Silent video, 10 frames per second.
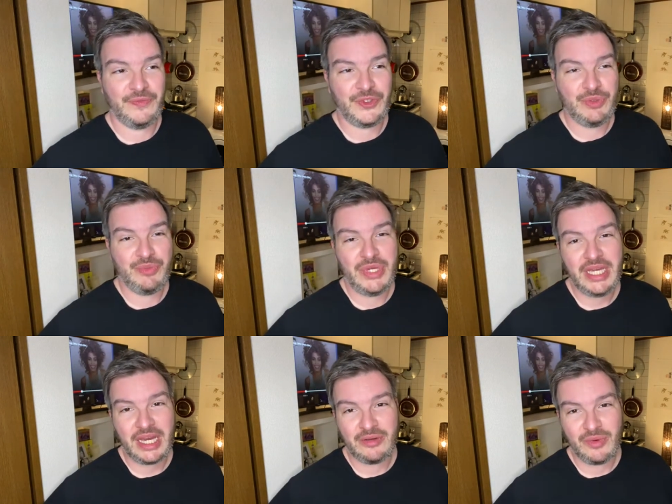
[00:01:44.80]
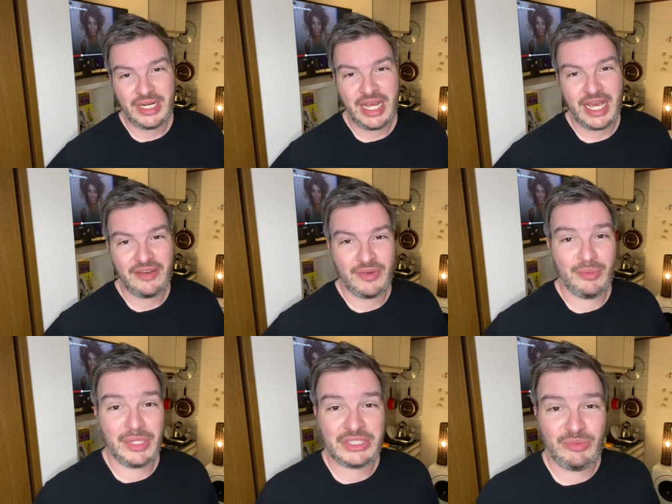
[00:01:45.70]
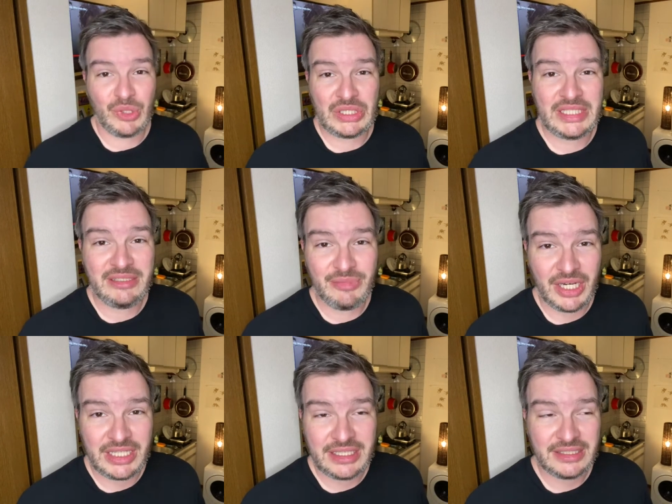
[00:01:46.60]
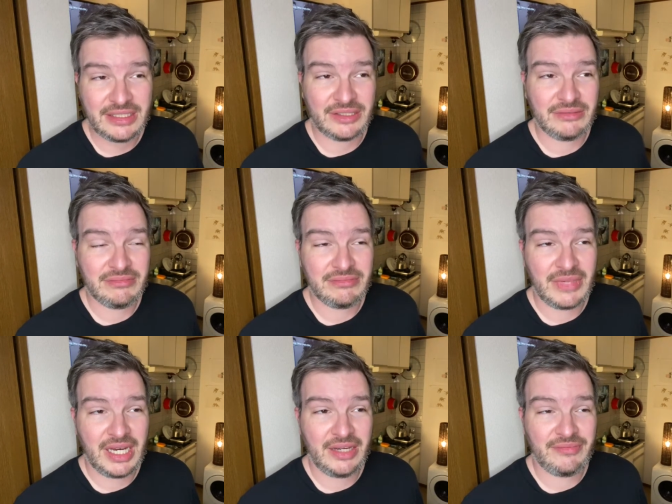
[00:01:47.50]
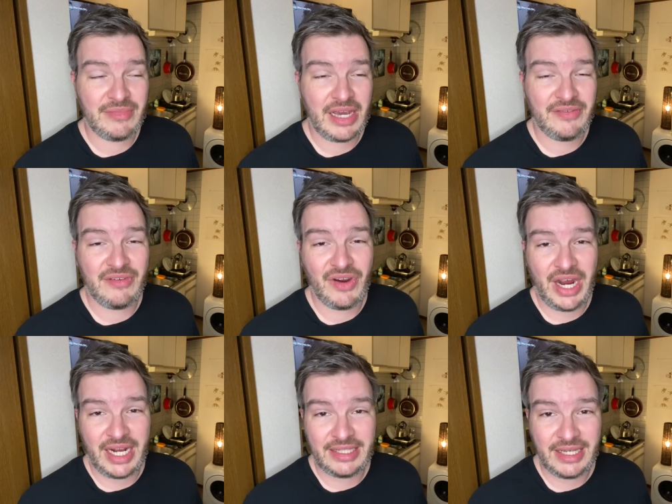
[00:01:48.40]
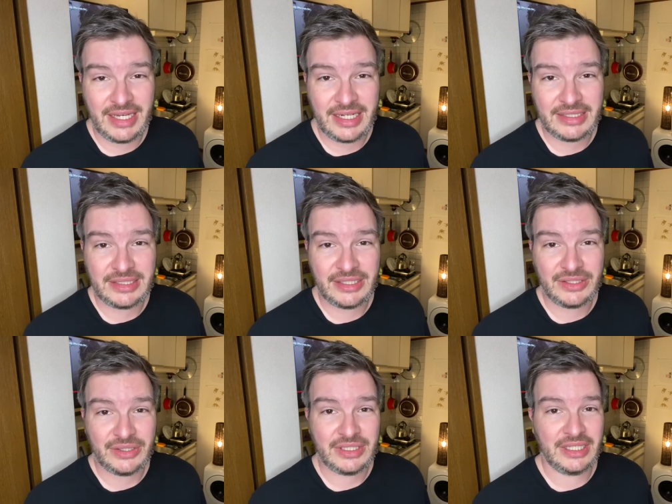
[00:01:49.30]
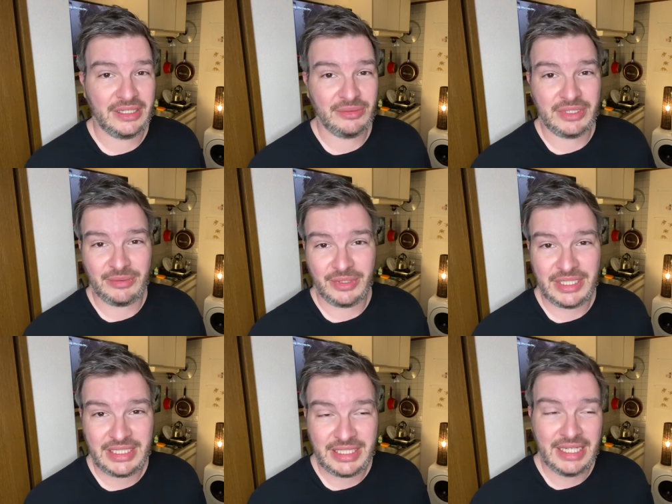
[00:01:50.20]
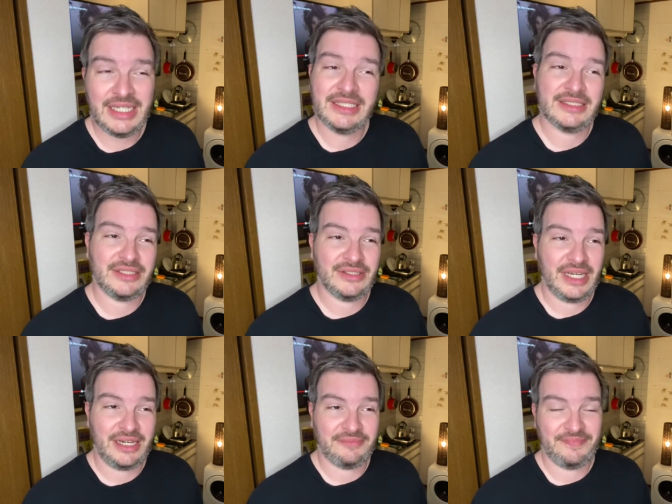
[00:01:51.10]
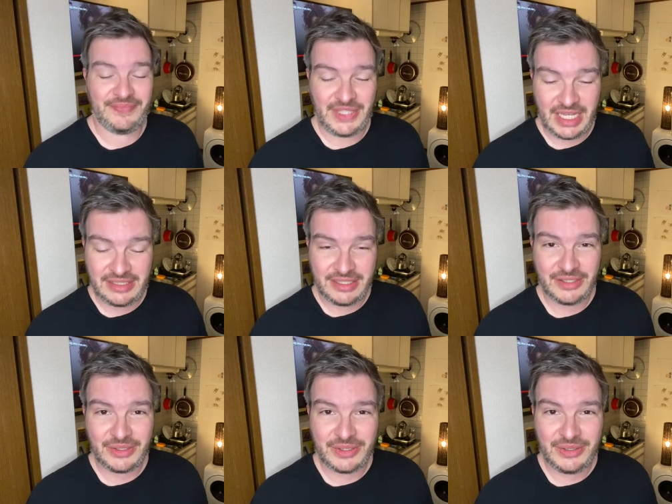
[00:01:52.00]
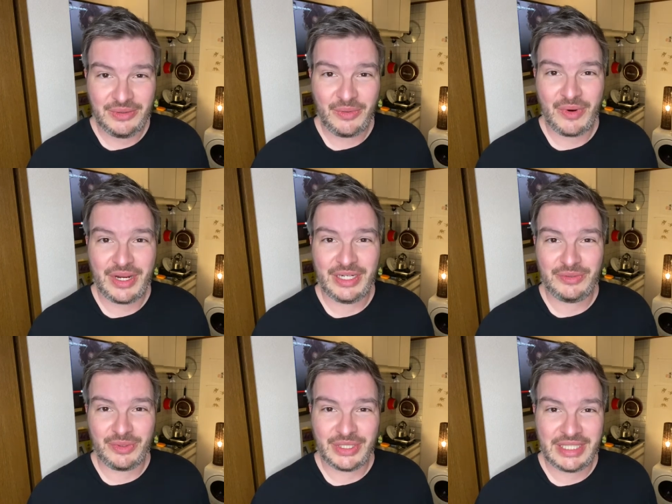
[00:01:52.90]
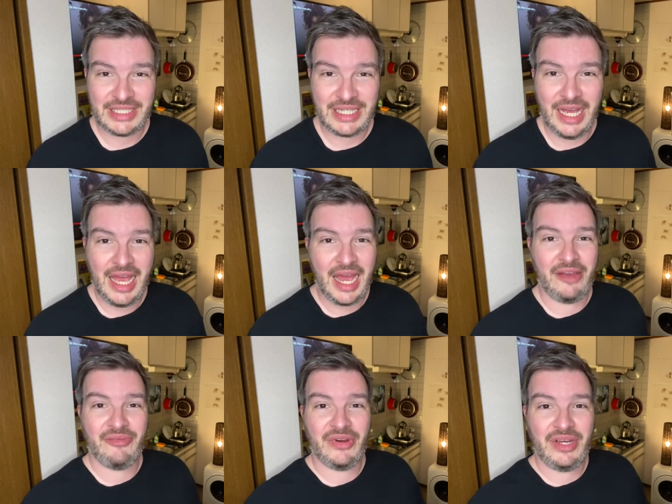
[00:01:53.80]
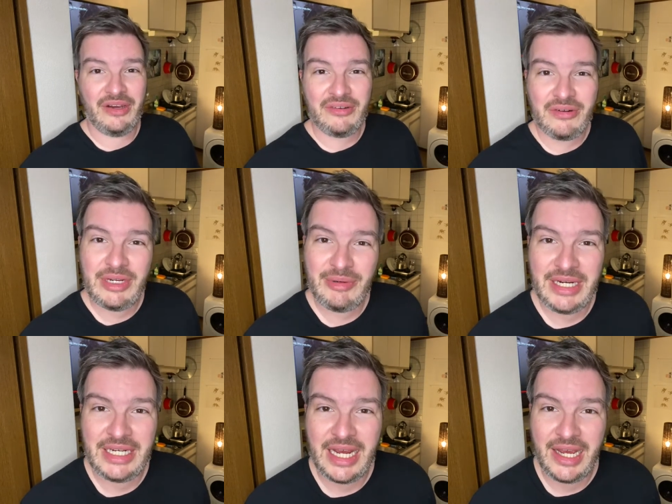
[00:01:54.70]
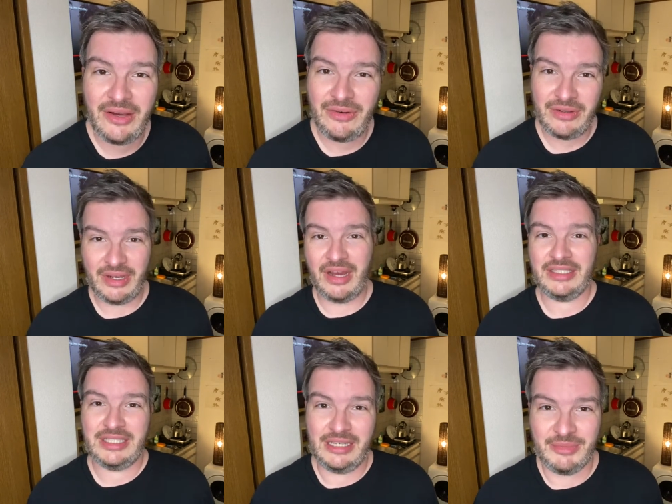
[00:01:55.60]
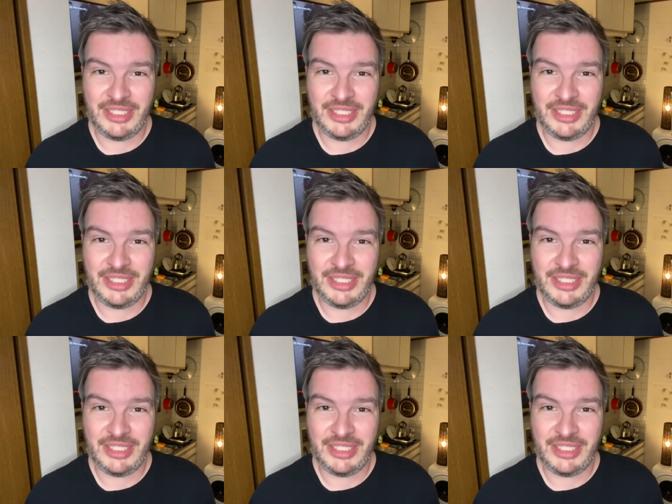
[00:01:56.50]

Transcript: to me, I want to have a much more lean body, so I've, I've never had that as an adult and I really want it. So, yeah, that's the goal, working toward it. I'm very hungry right now, god damn it.